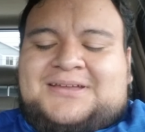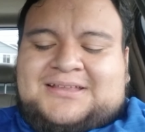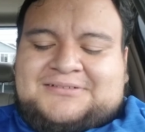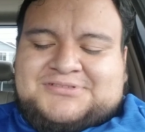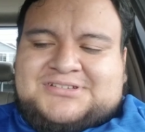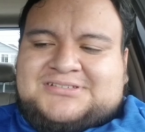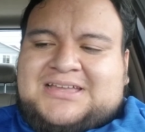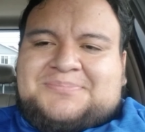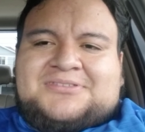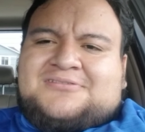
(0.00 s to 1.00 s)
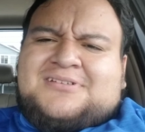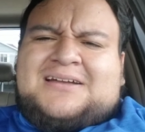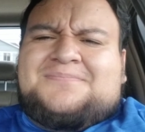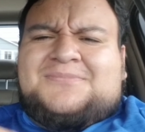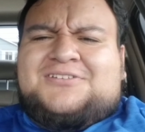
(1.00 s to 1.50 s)
And I was just happened to
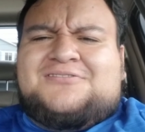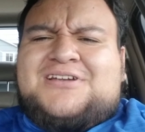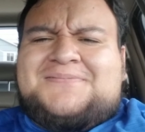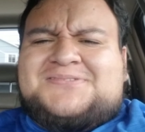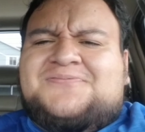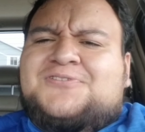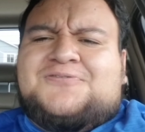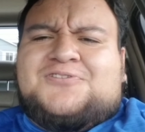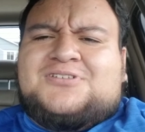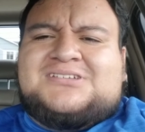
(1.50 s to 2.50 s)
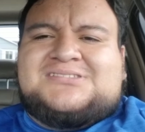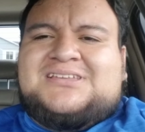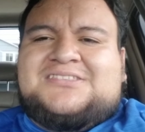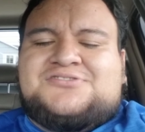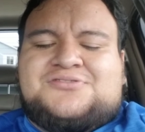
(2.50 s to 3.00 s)
grab, you know, grabbing some food for us
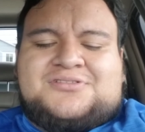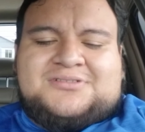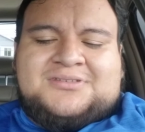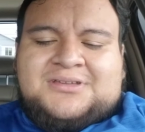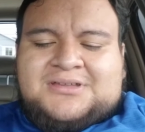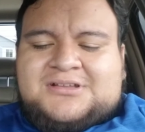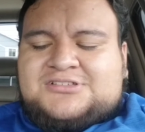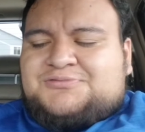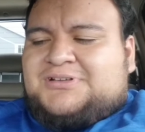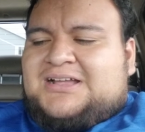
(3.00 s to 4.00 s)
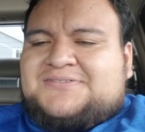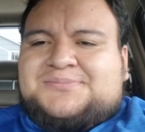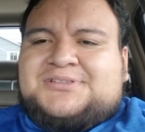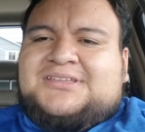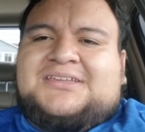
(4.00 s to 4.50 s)
at the store, and so we could have
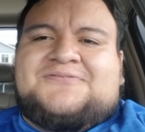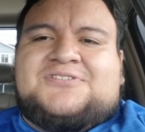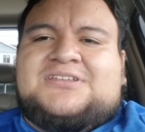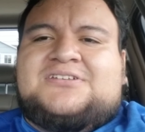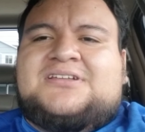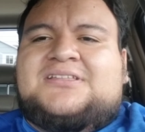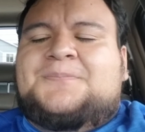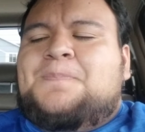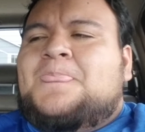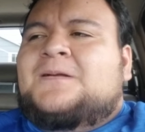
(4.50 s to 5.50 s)
something to eat for dinner that night.